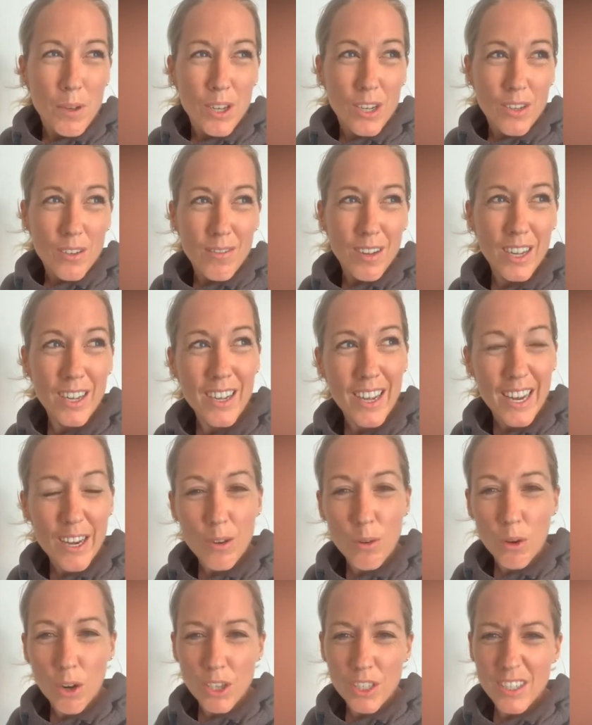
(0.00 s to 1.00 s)
But
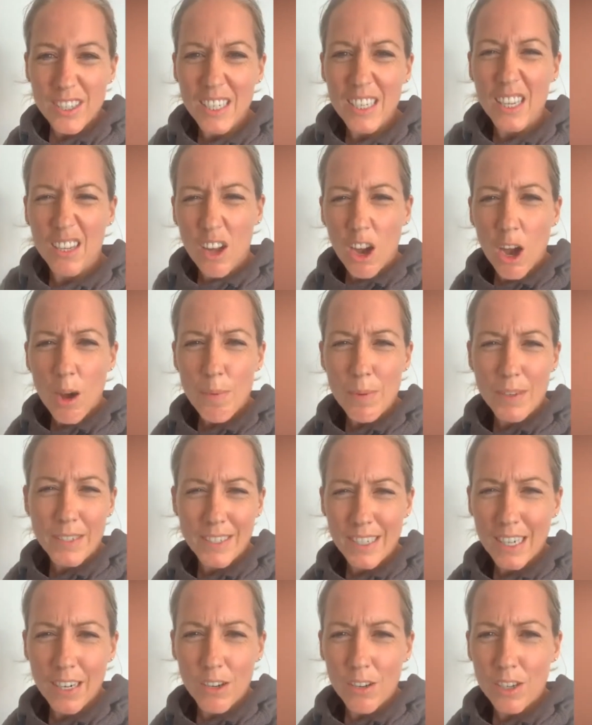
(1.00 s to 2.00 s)
in all honesty, the
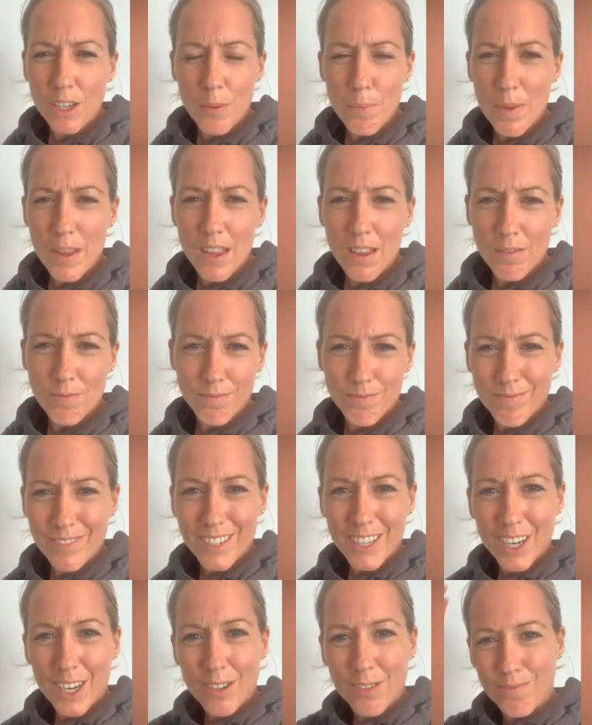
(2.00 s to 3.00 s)
carpet did look a bit,
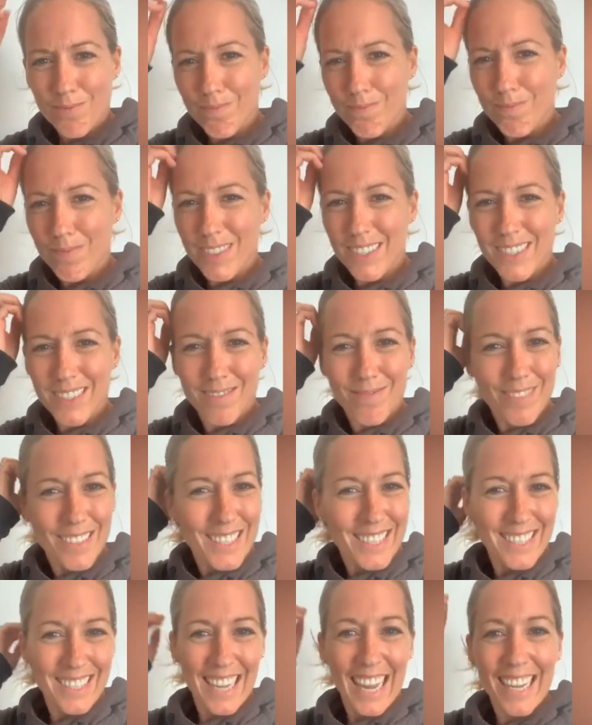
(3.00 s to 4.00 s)
you know,
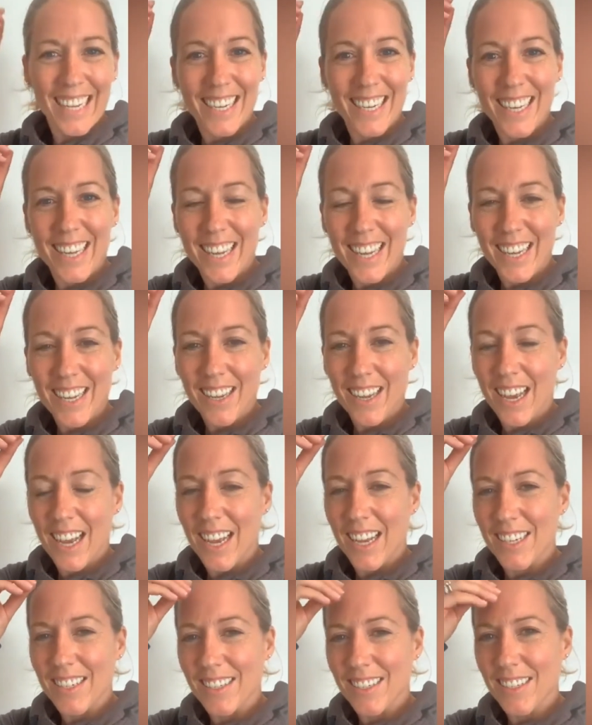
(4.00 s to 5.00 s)
skanky,
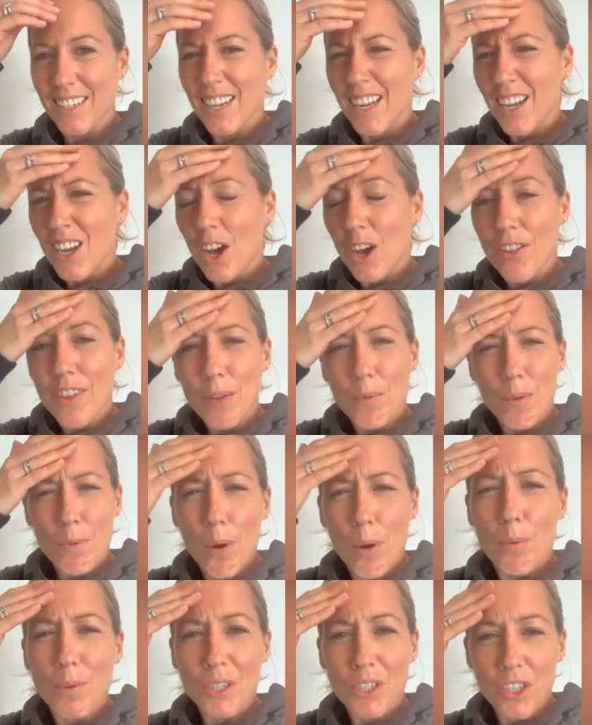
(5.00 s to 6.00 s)
and I think we
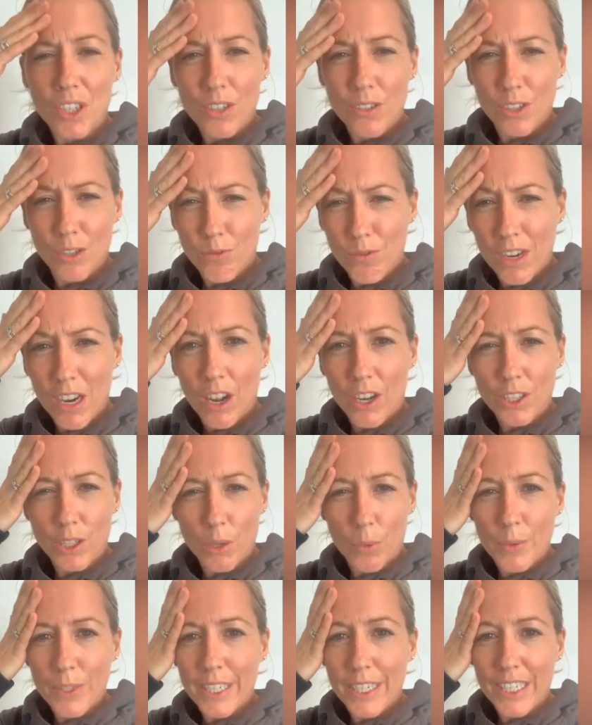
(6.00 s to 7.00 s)
probably should have just
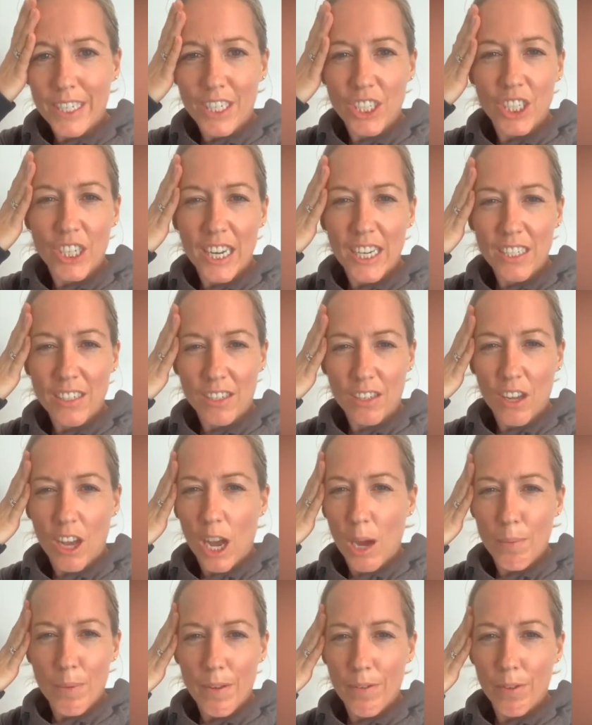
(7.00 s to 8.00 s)
realised that we needed to change the
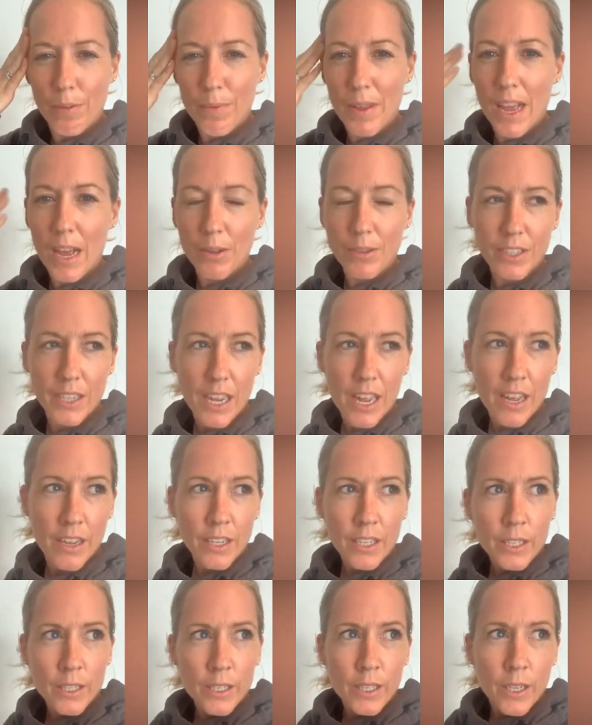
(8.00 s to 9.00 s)
carpet from the
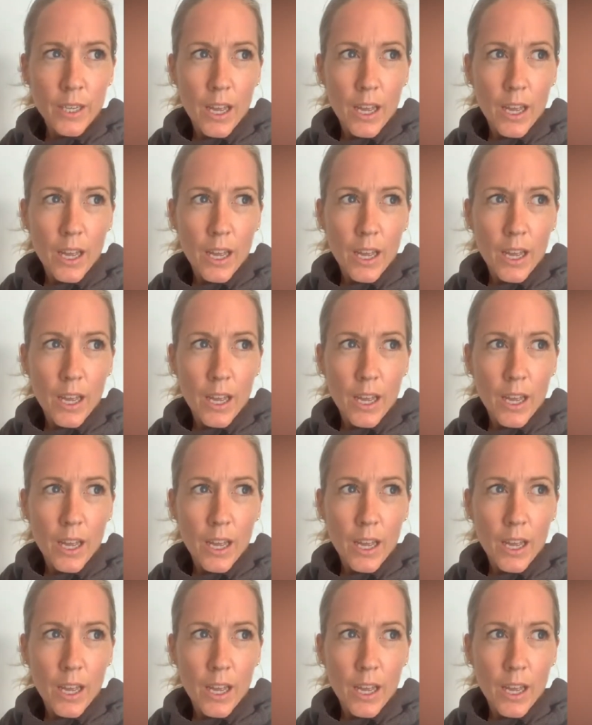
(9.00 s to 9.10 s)
outset.